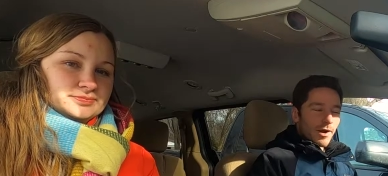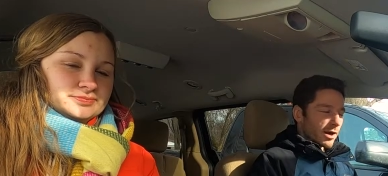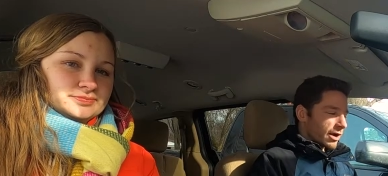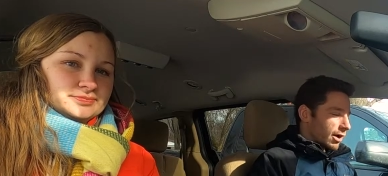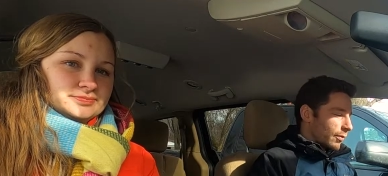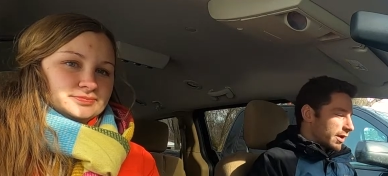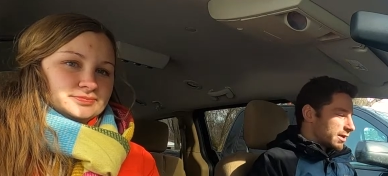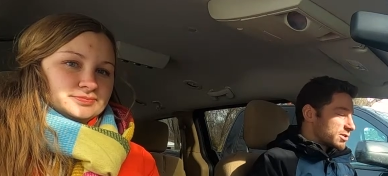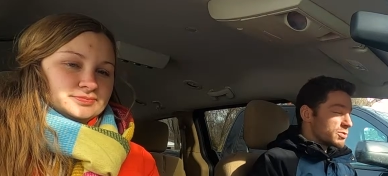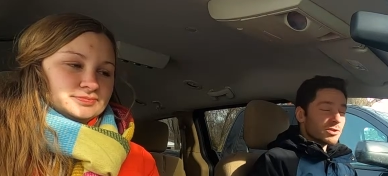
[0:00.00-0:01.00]
Speaker 1: in America,
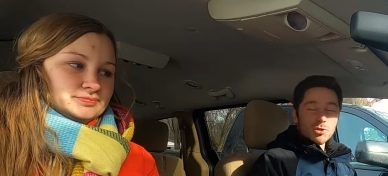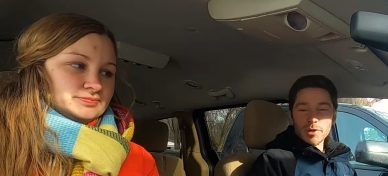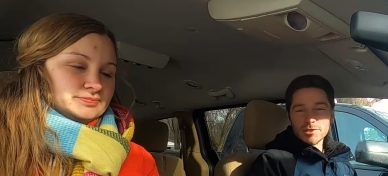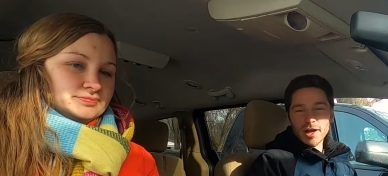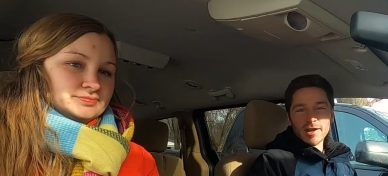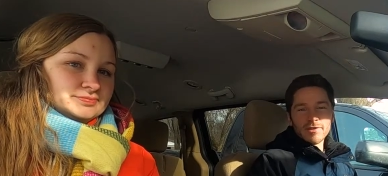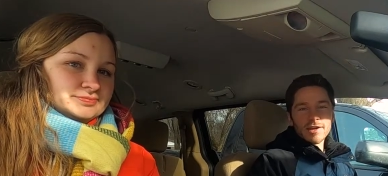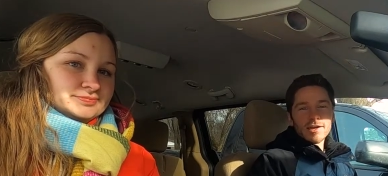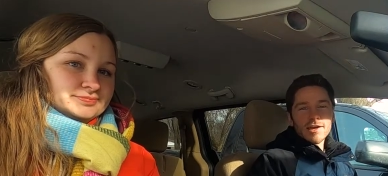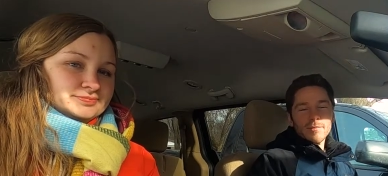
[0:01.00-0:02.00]
we do enjoy
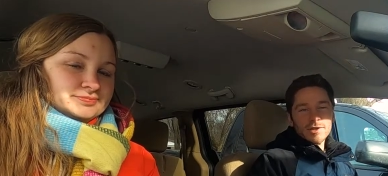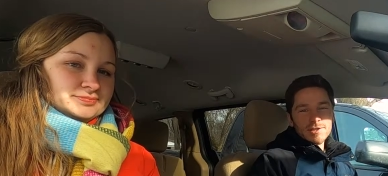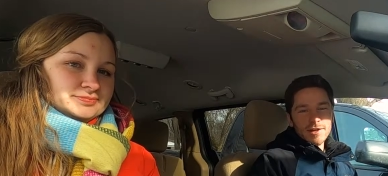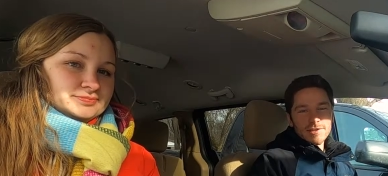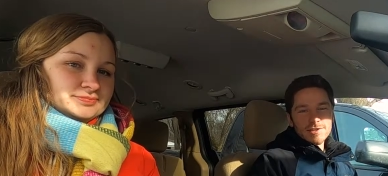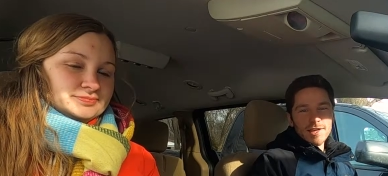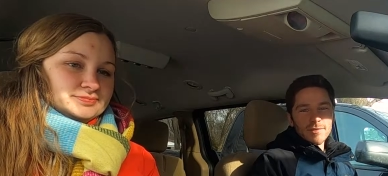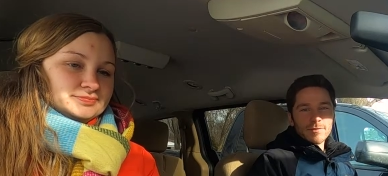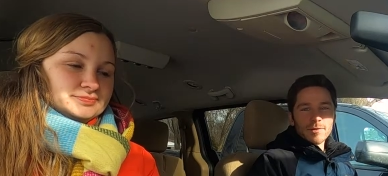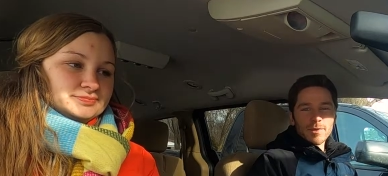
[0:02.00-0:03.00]
driving, but it's not the
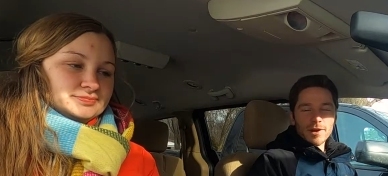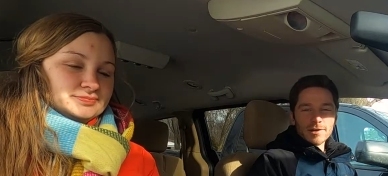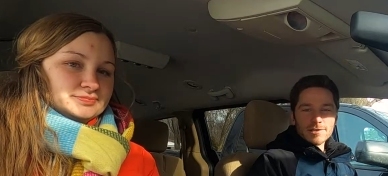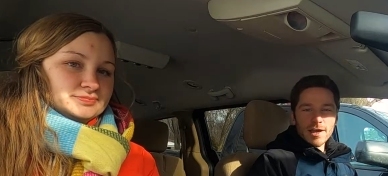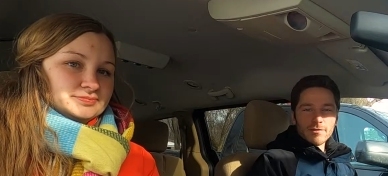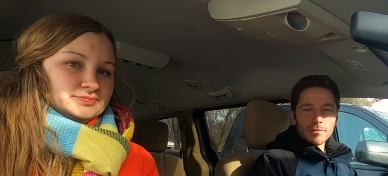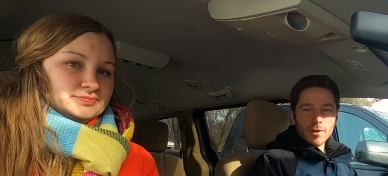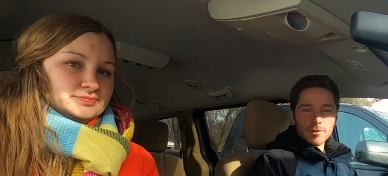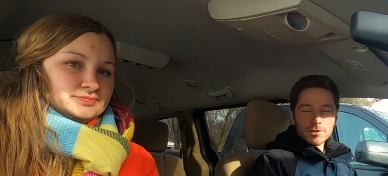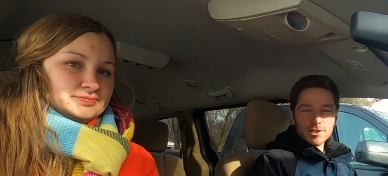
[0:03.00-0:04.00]
same compared to having
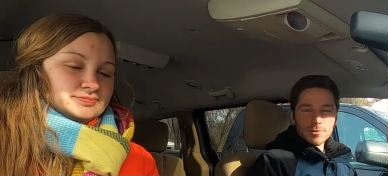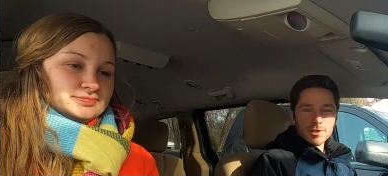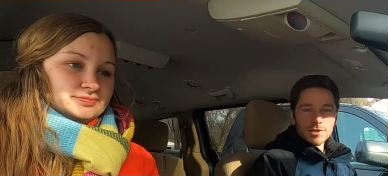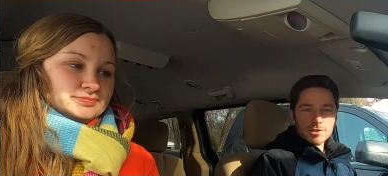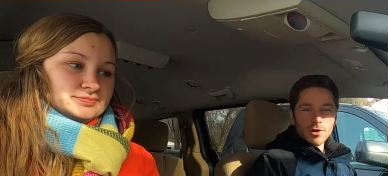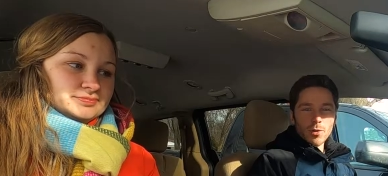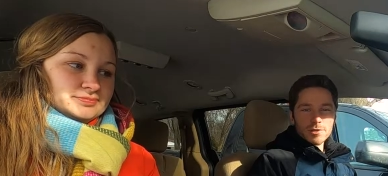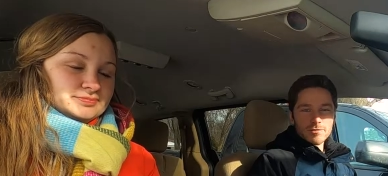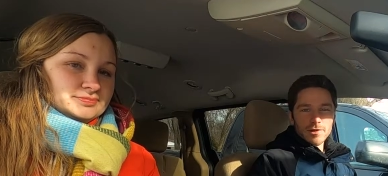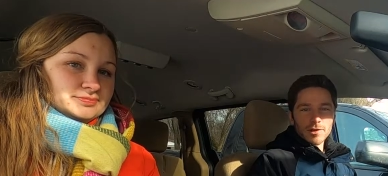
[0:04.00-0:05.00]
public transportation
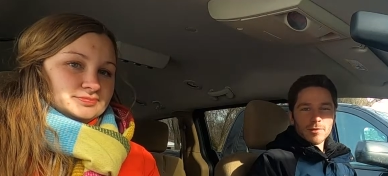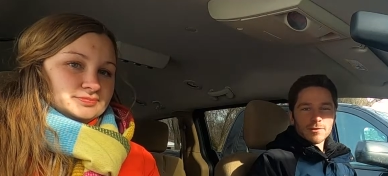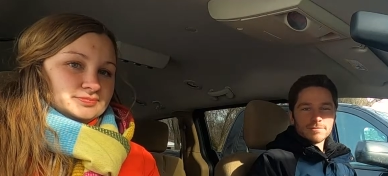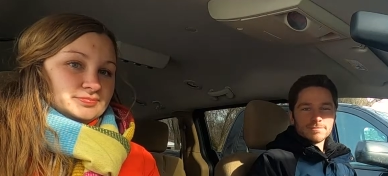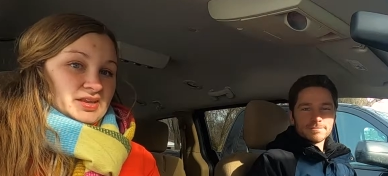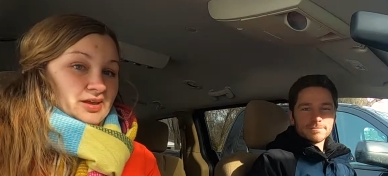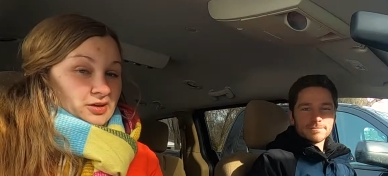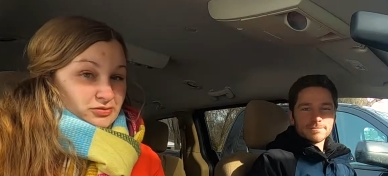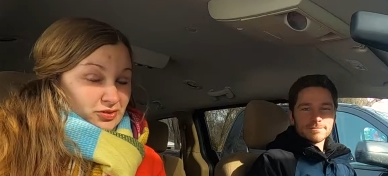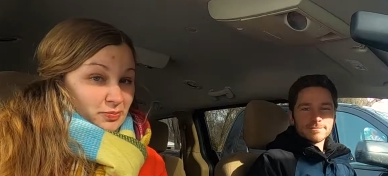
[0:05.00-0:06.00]
always available
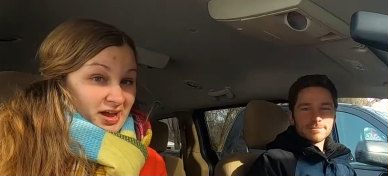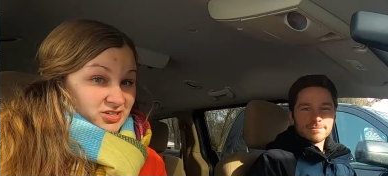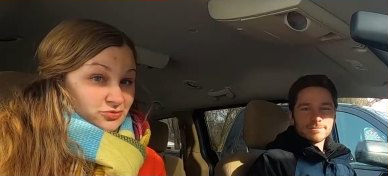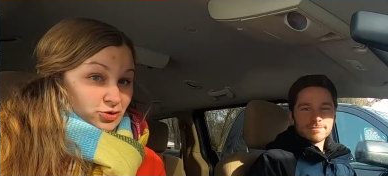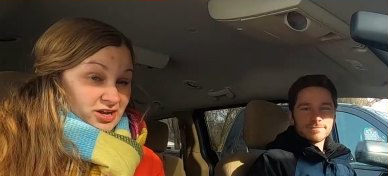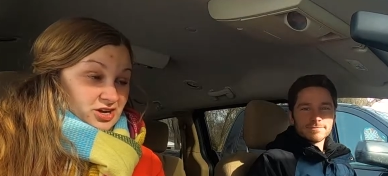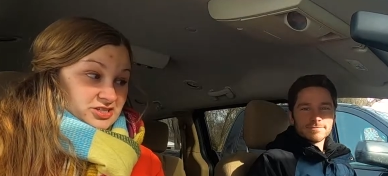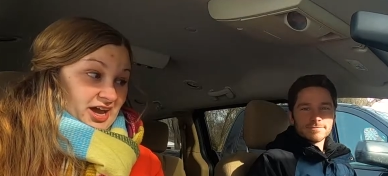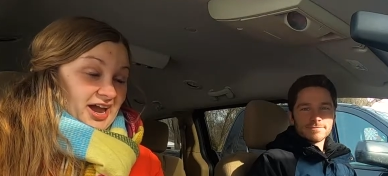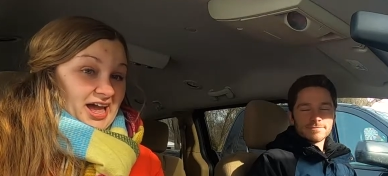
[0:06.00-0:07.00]
Speaker 2: for the past four
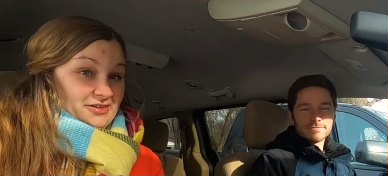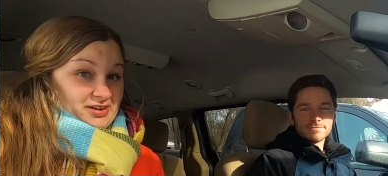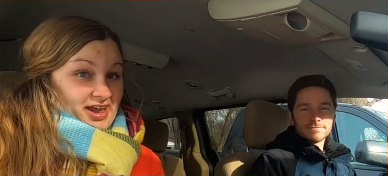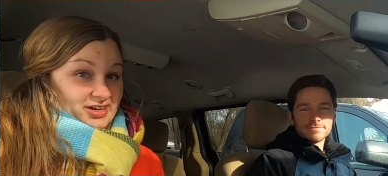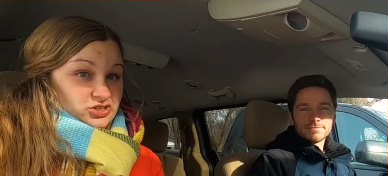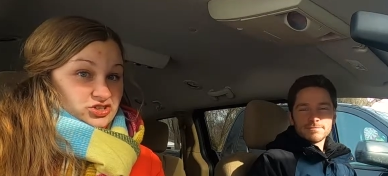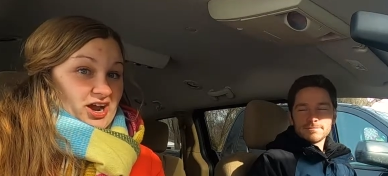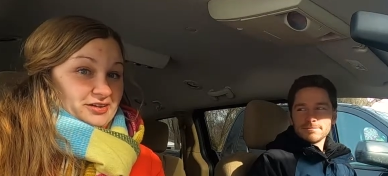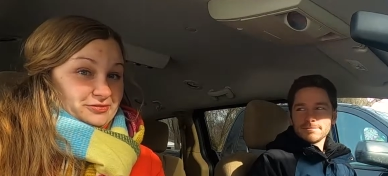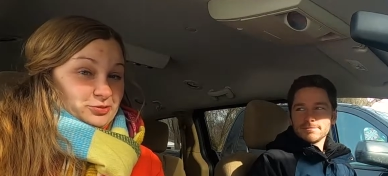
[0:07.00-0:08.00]
years, I haven't had to
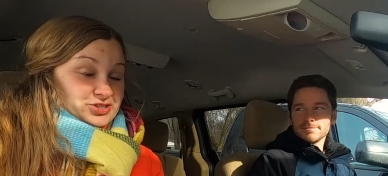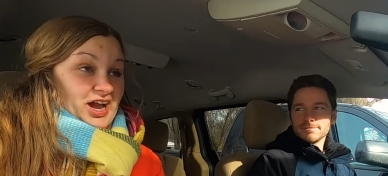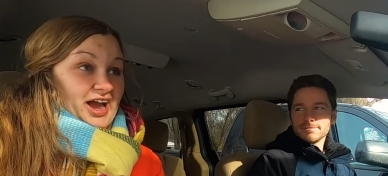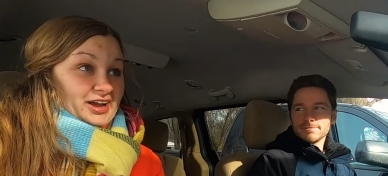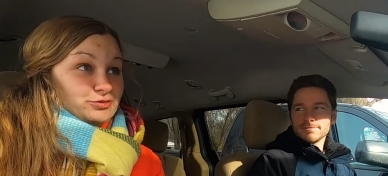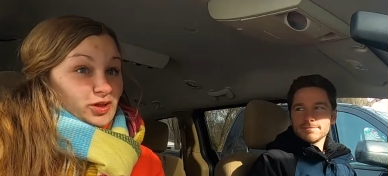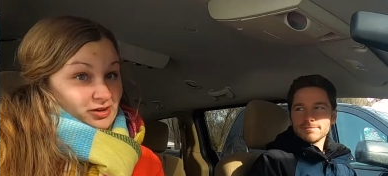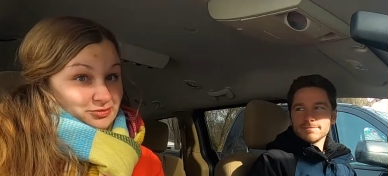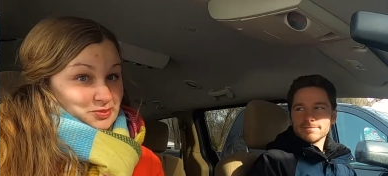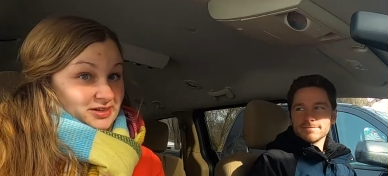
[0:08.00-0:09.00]
drive, which I have
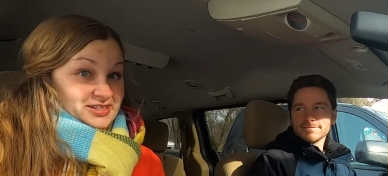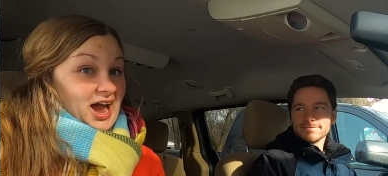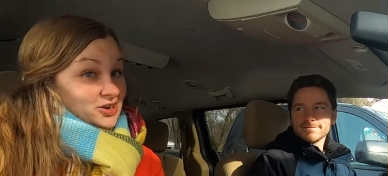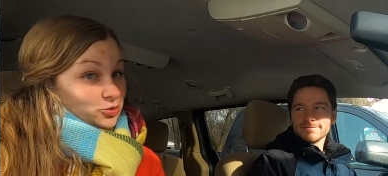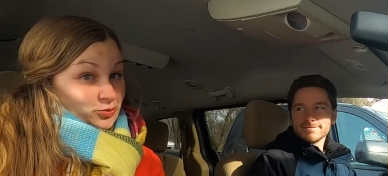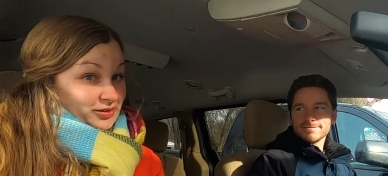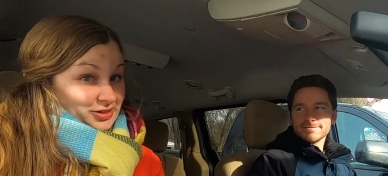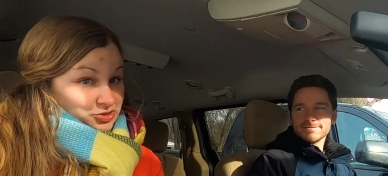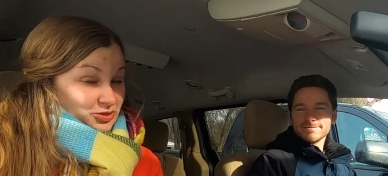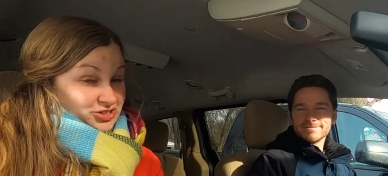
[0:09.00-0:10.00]
loved because I don't really
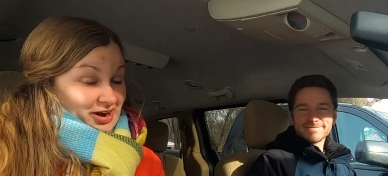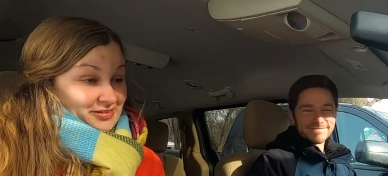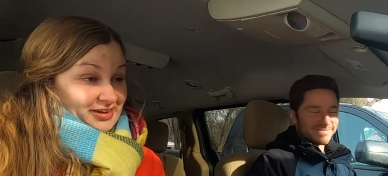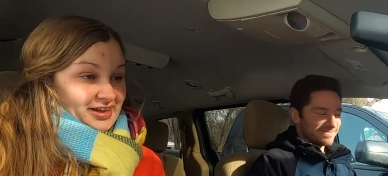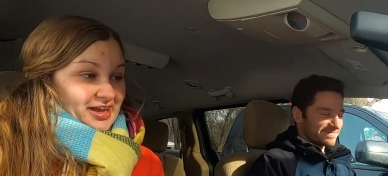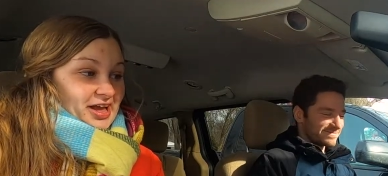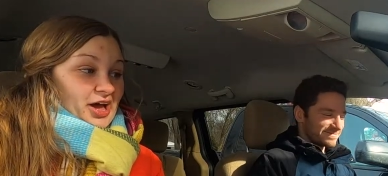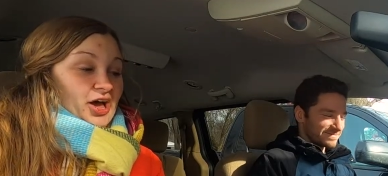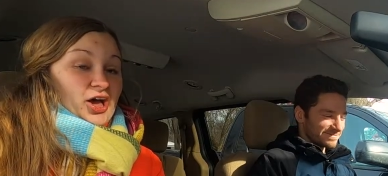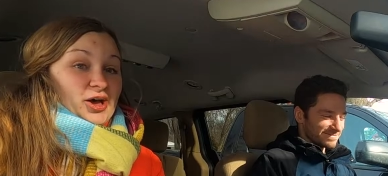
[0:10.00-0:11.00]
enjoy driving.
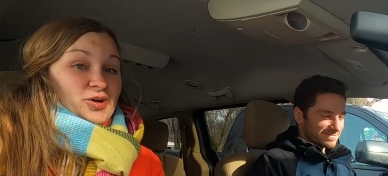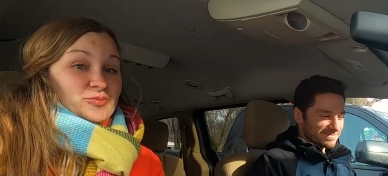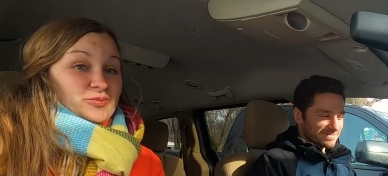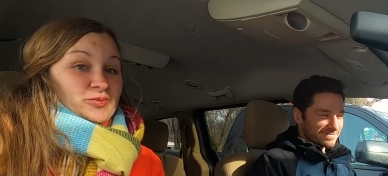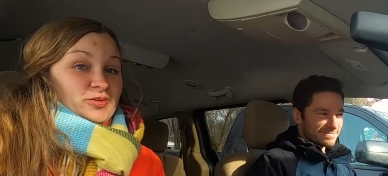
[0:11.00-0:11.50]
Um,